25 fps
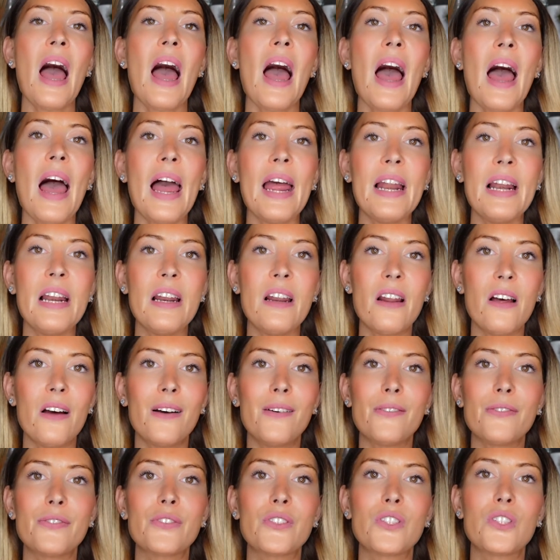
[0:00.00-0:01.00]
I
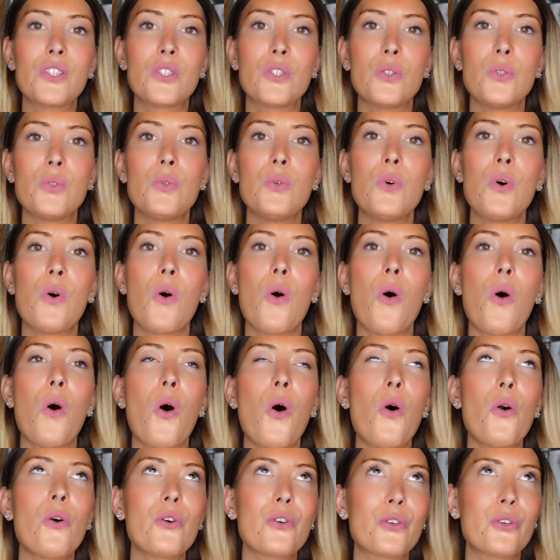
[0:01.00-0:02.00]
love to,
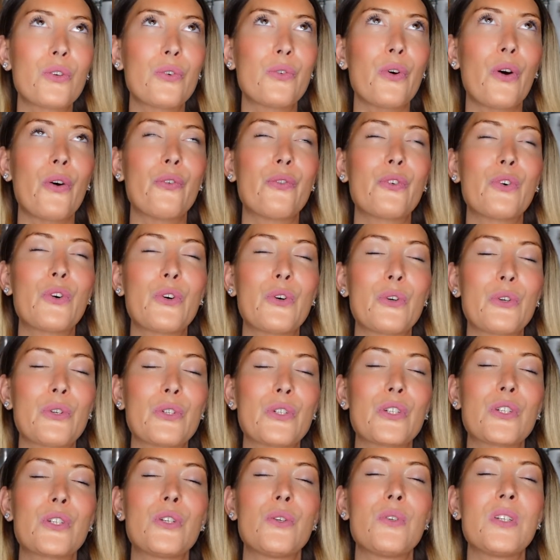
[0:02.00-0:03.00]
of
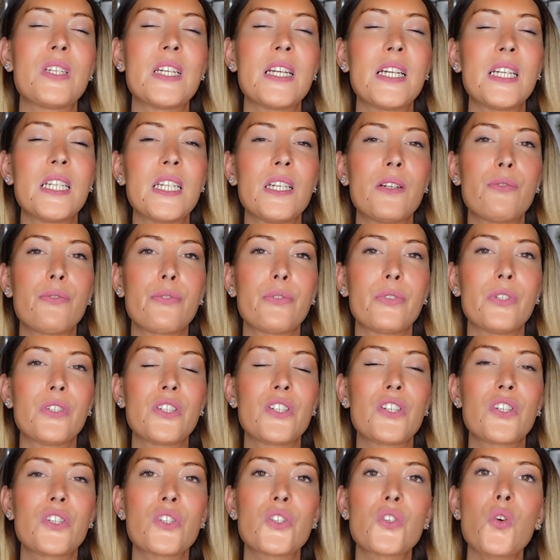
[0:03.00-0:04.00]
course, using
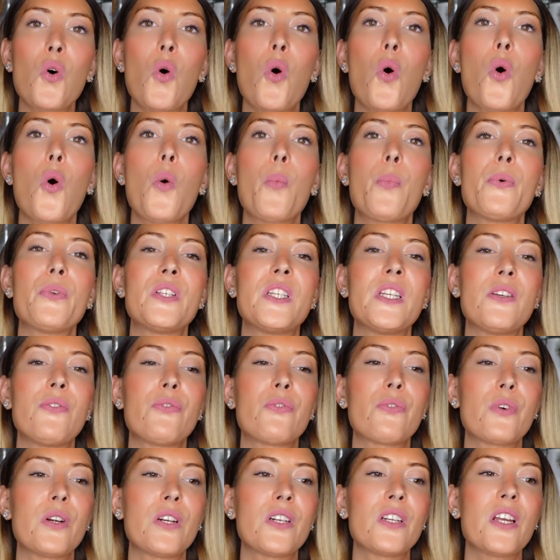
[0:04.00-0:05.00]
different soap,
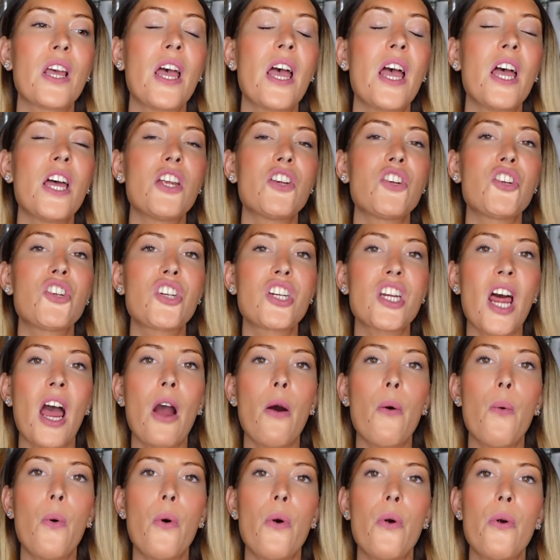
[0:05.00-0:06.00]
different
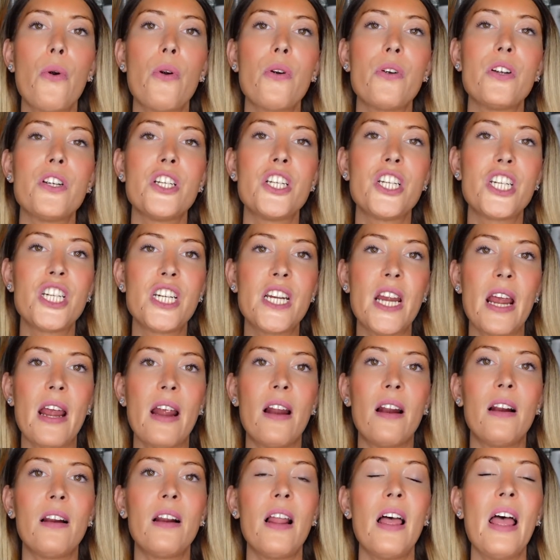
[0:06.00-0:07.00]
shower
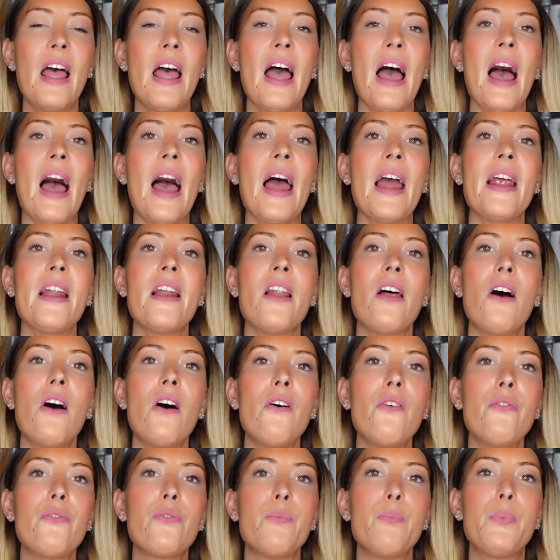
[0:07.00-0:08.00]
gel. I
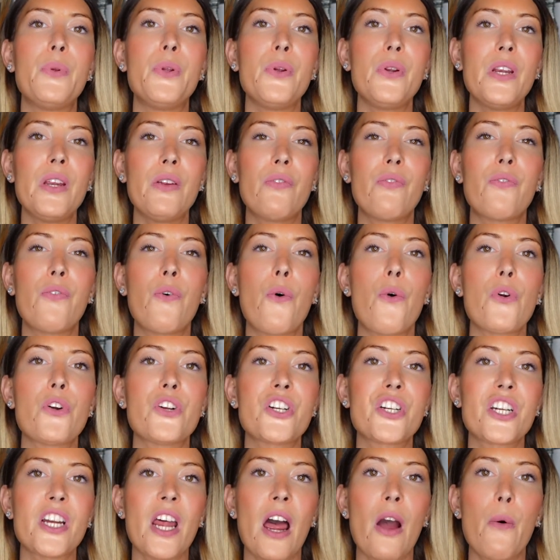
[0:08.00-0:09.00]
love beautiful
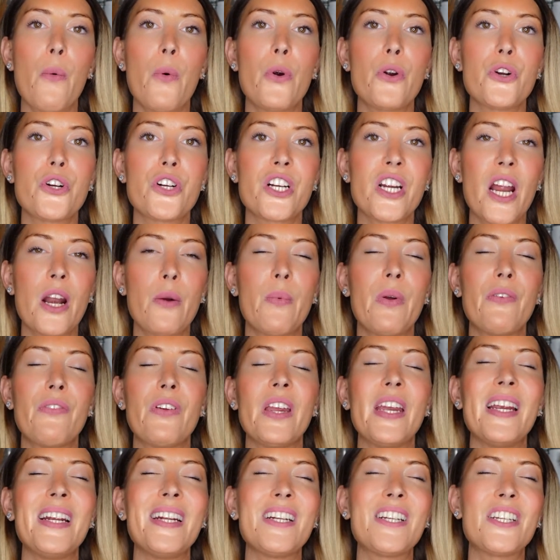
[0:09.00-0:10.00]
shower gel
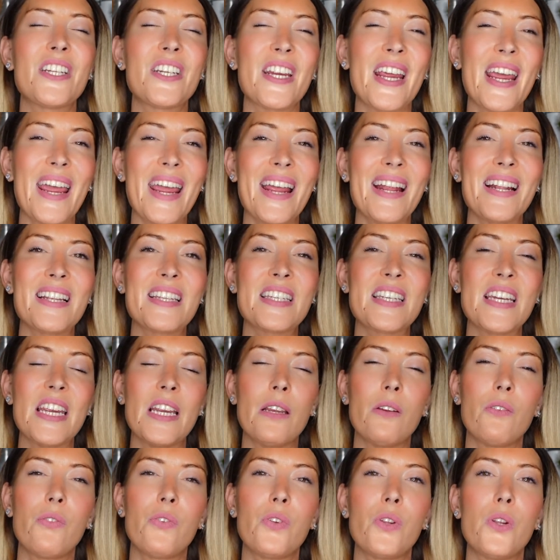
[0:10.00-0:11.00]
with intense
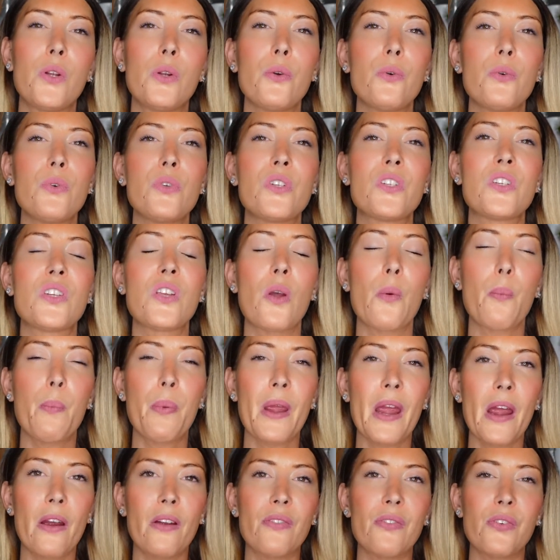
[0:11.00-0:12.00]
infused
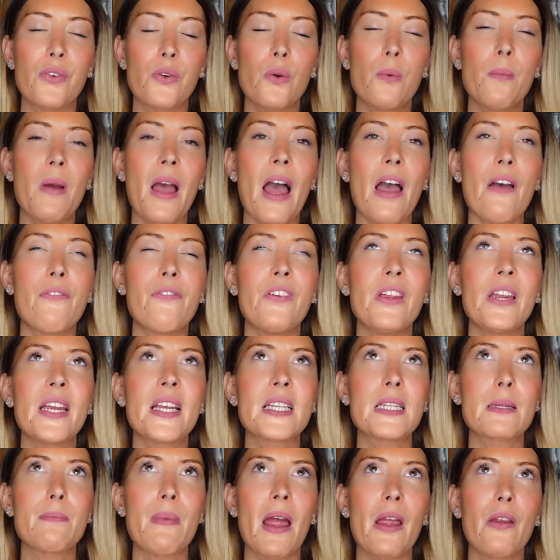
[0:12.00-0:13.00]
perfume. I think
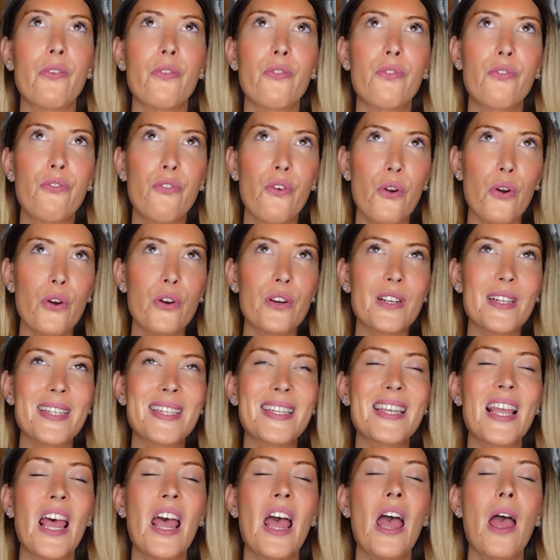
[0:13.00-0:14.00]
it's my
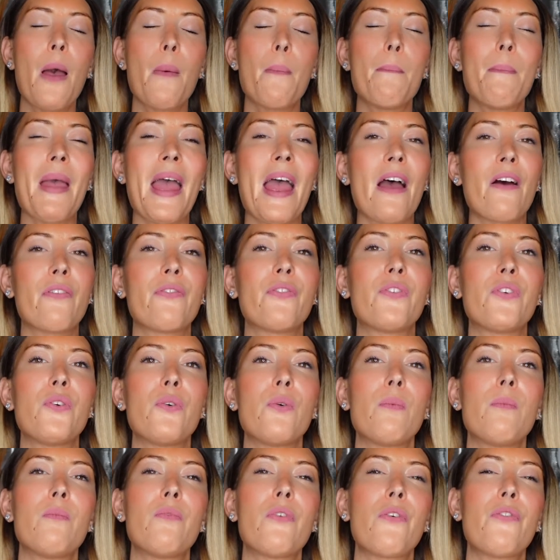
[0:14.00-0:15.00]
first
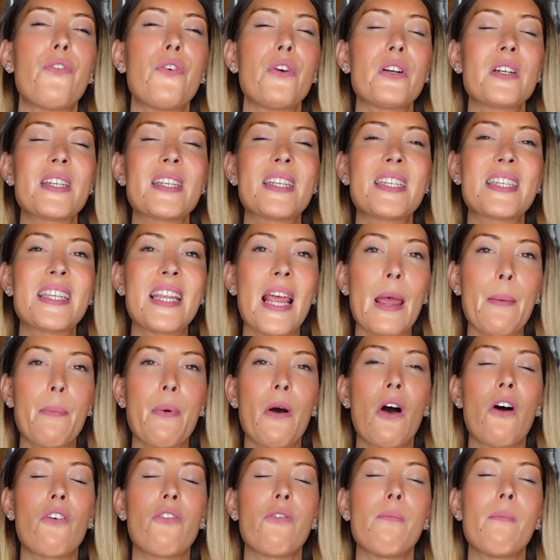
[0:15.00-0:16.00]
perfume, the first step
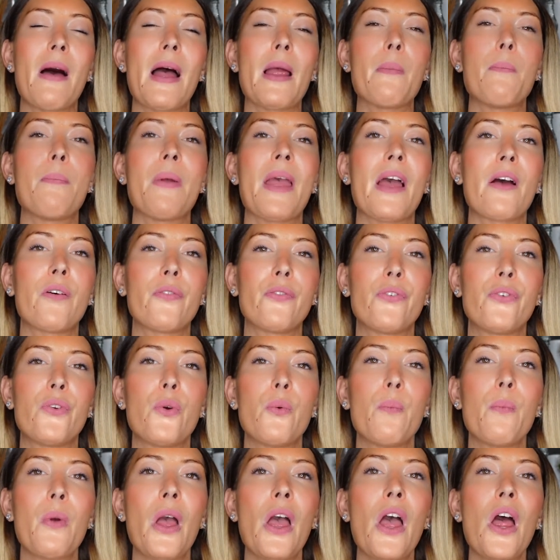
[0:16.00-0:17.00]
of my
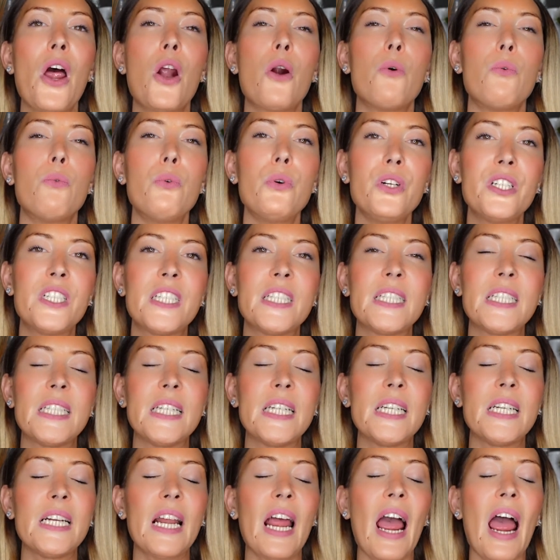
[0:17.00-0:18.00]
perfume
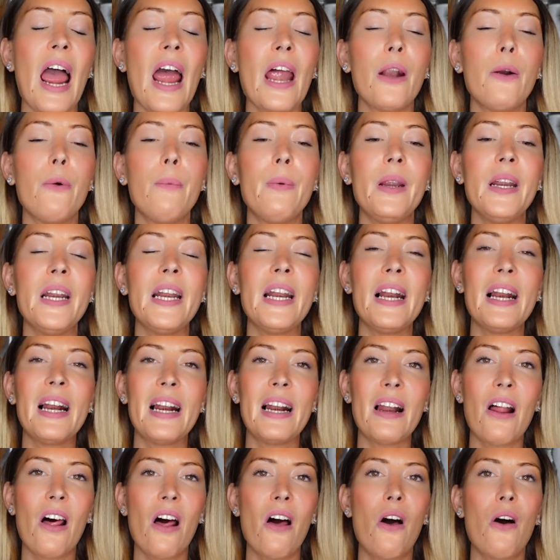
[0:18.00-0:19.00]
routine. I really,
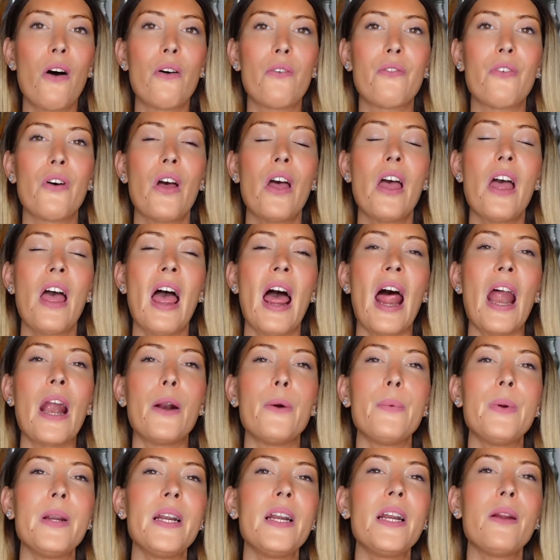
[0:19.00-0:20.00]

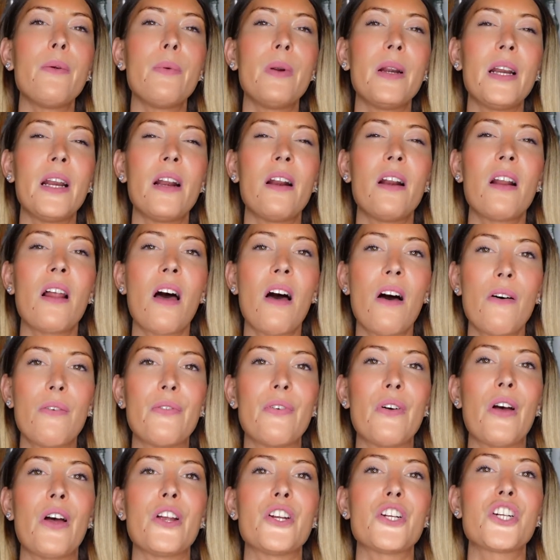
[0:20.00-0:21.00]
really
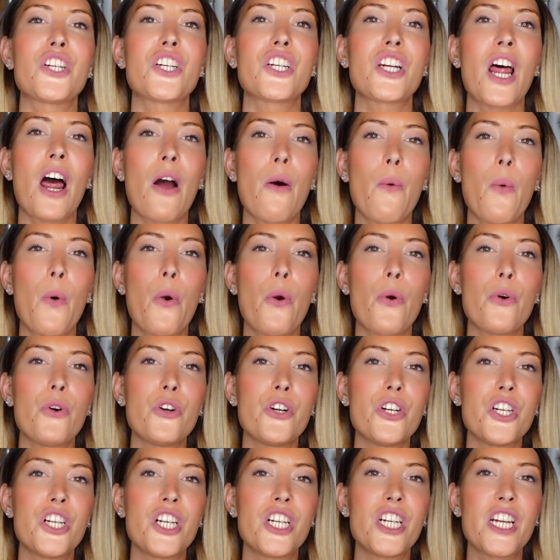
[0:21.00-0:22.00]
love
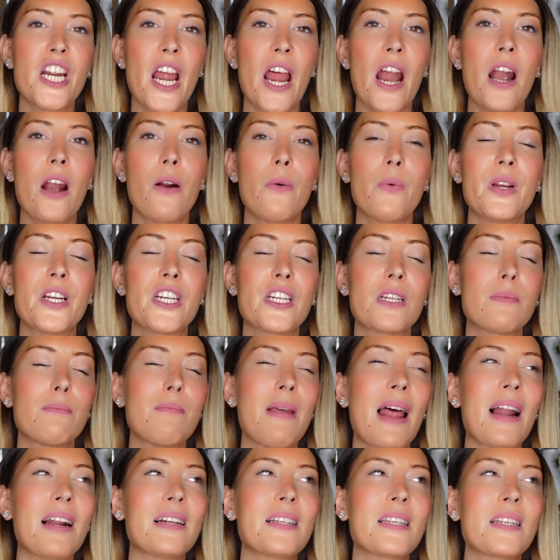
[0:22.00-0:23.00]
shower gel, which
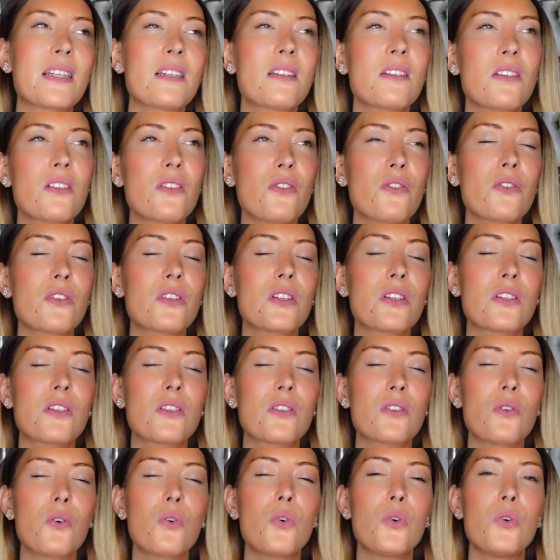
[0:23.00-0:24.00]
smells so,
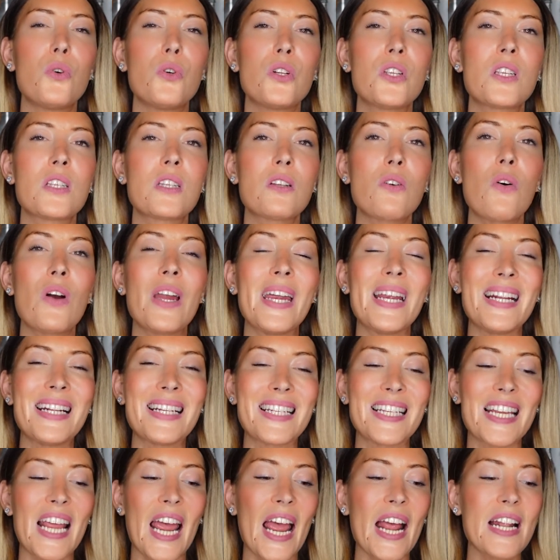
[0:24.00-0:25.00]
so good, so
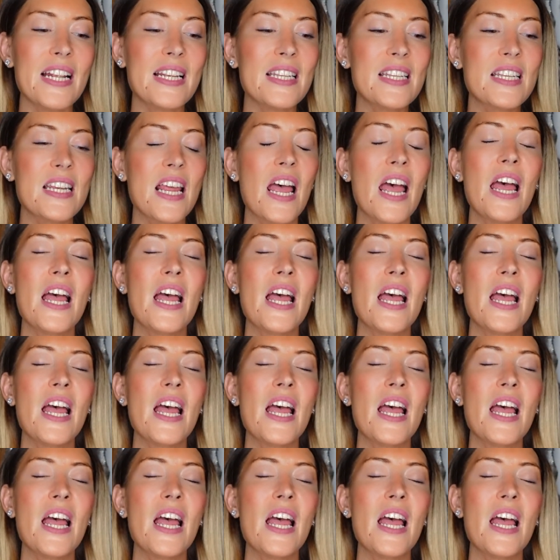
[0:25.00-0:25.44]
intense.